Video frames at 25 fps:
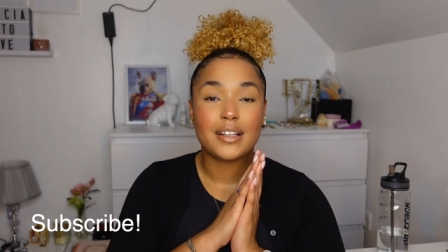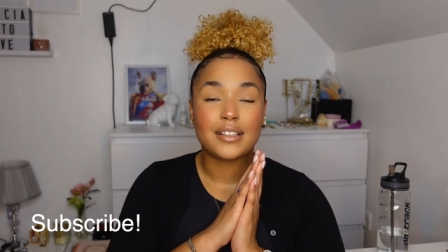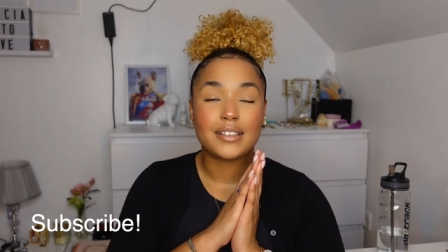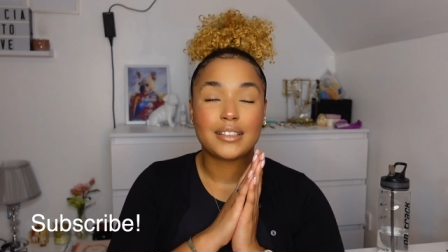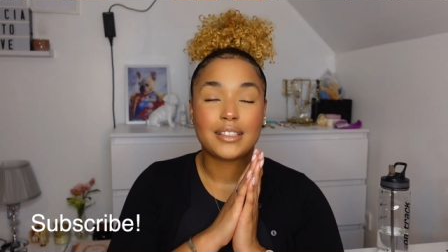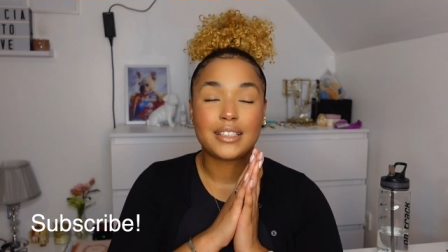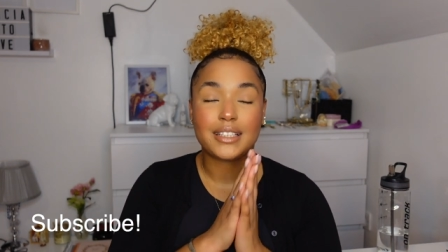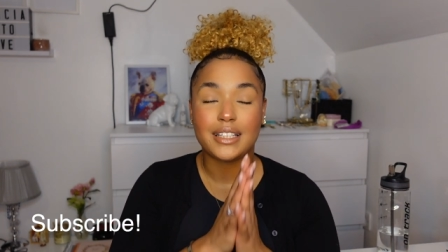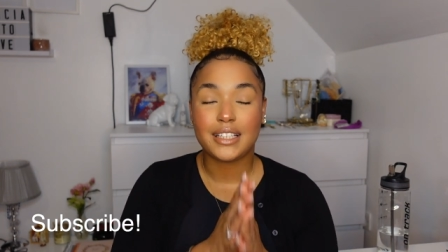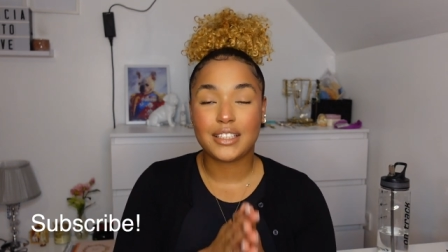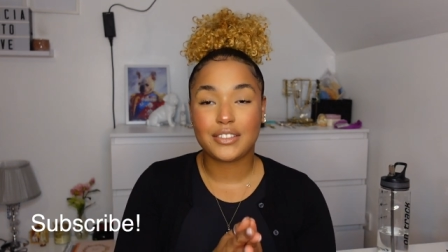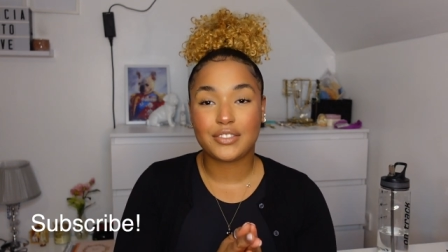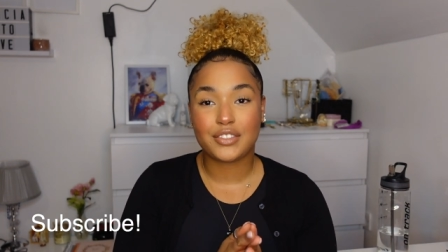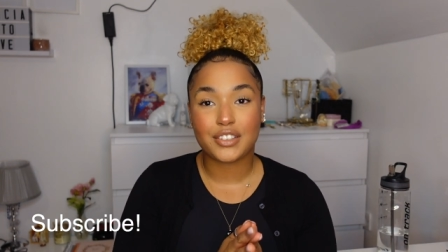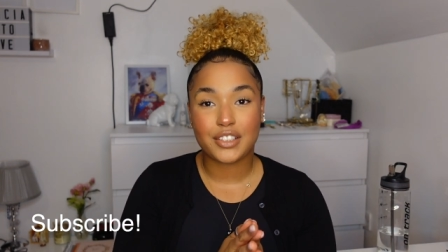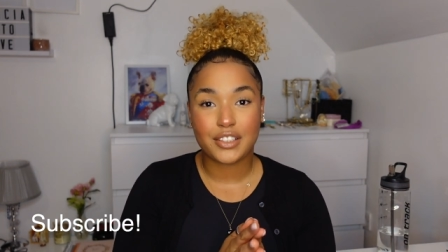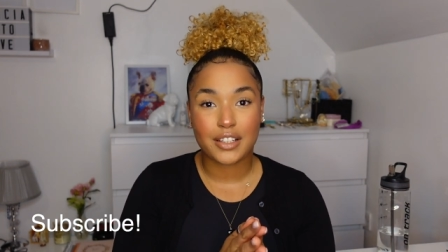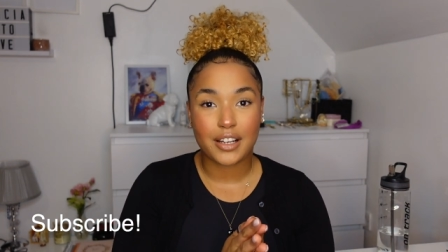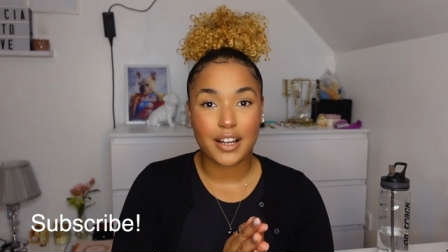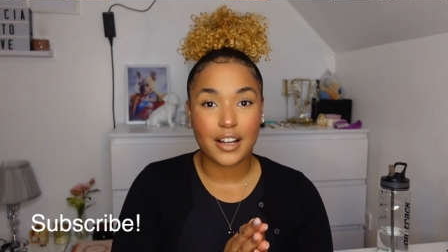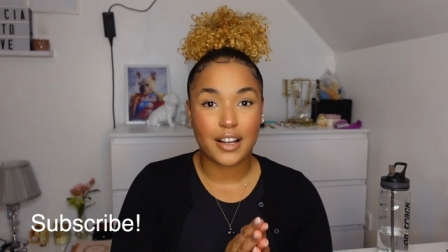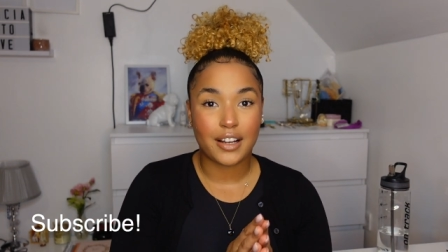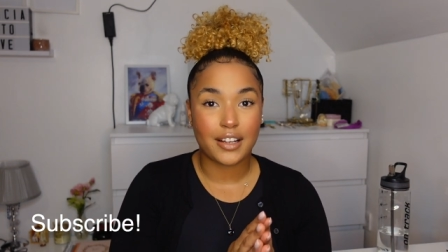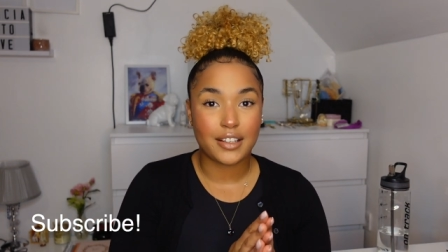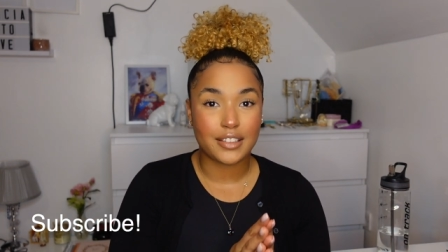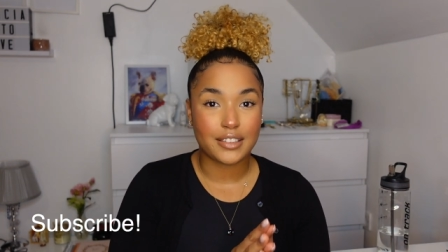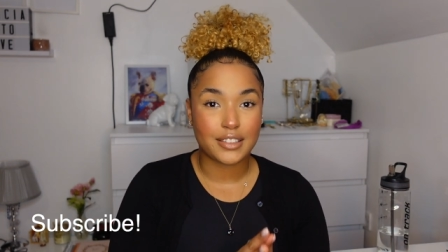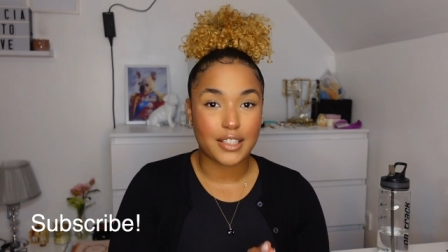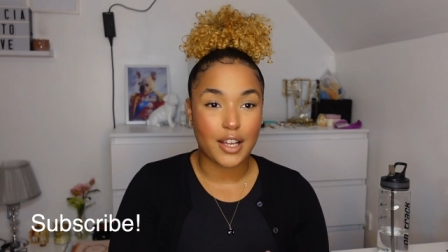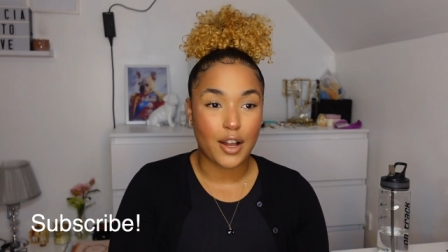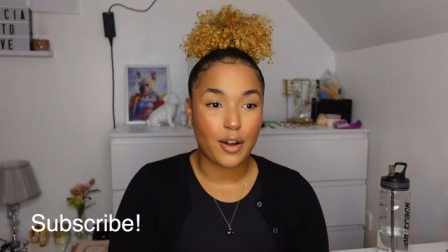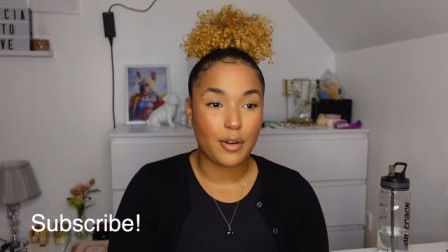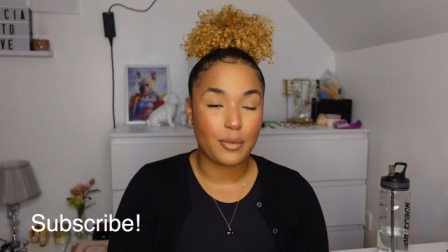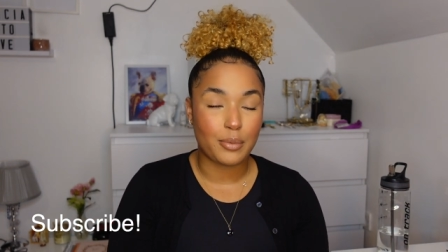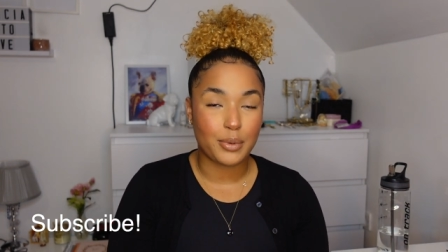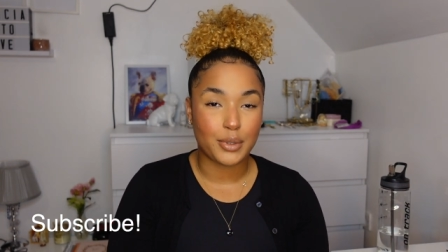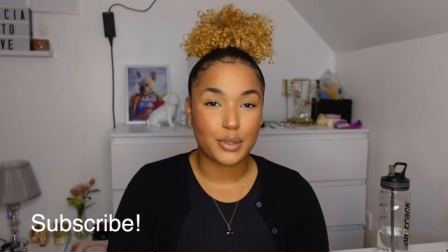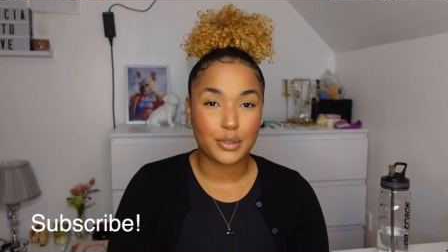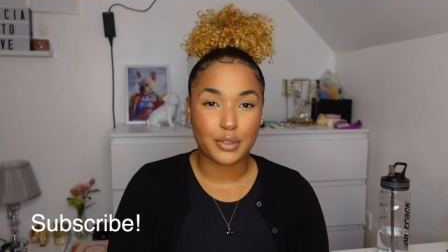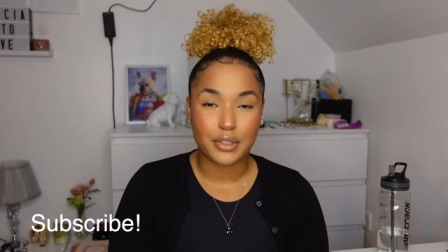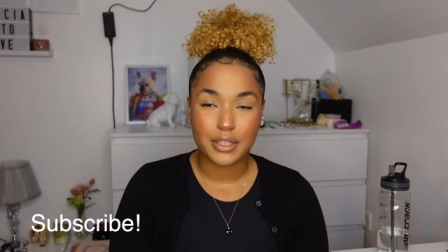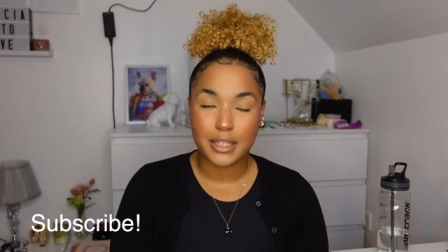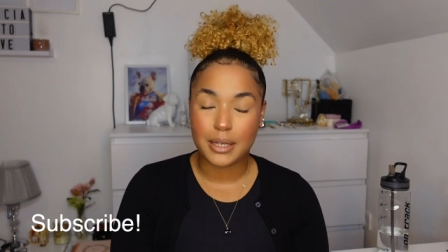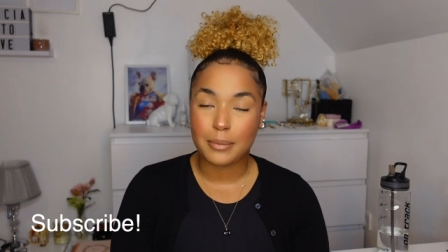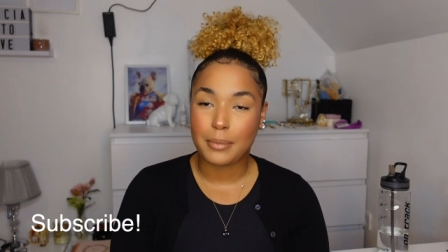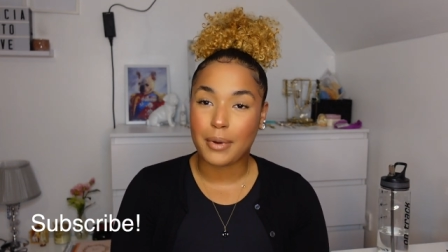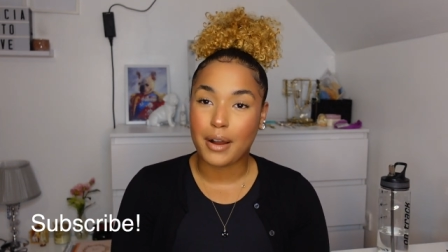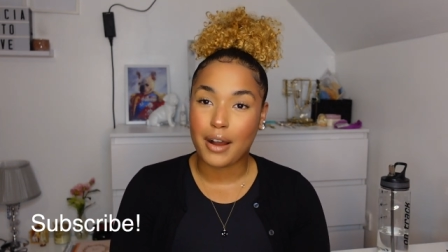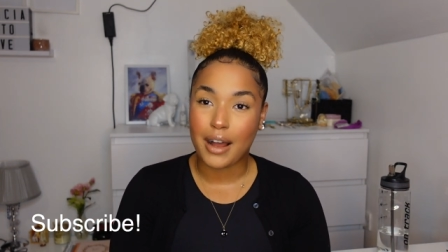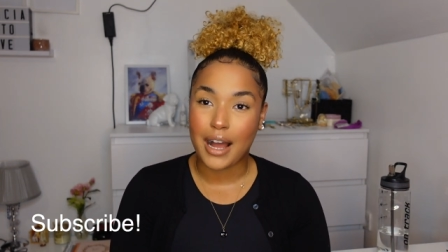Today's video, guys, I'll be
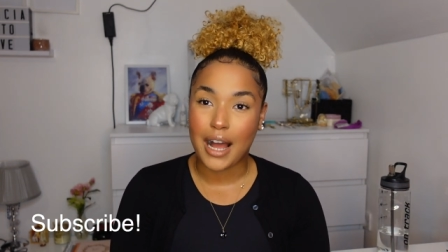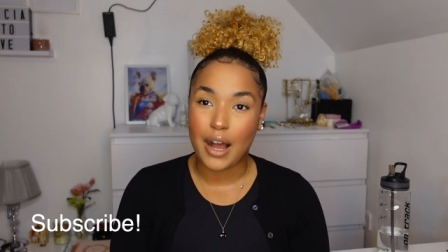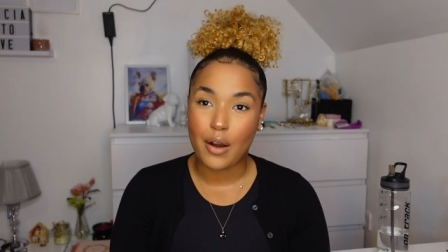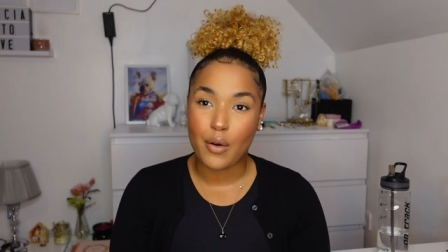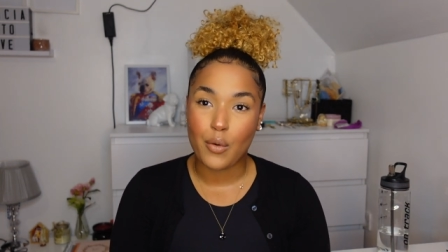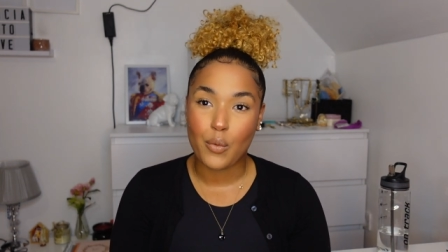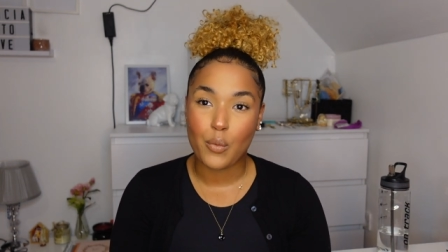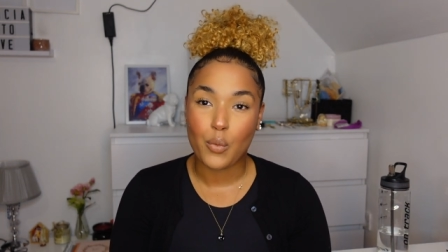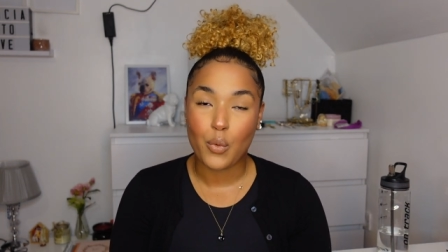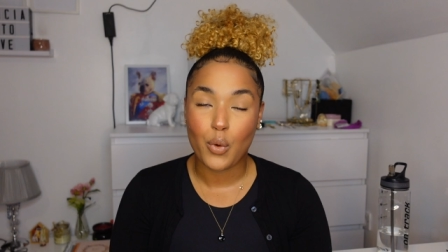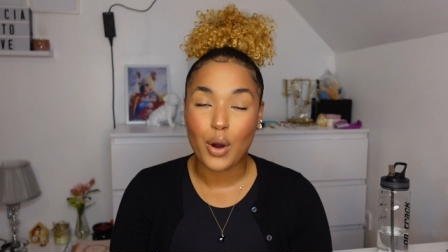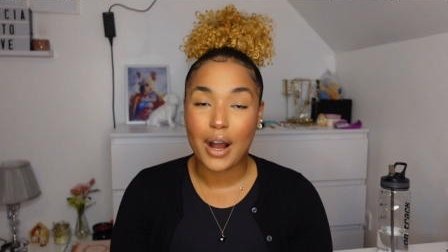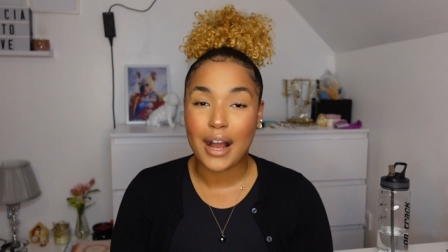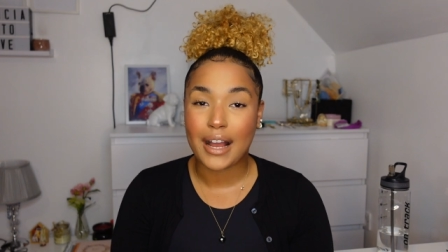talking about what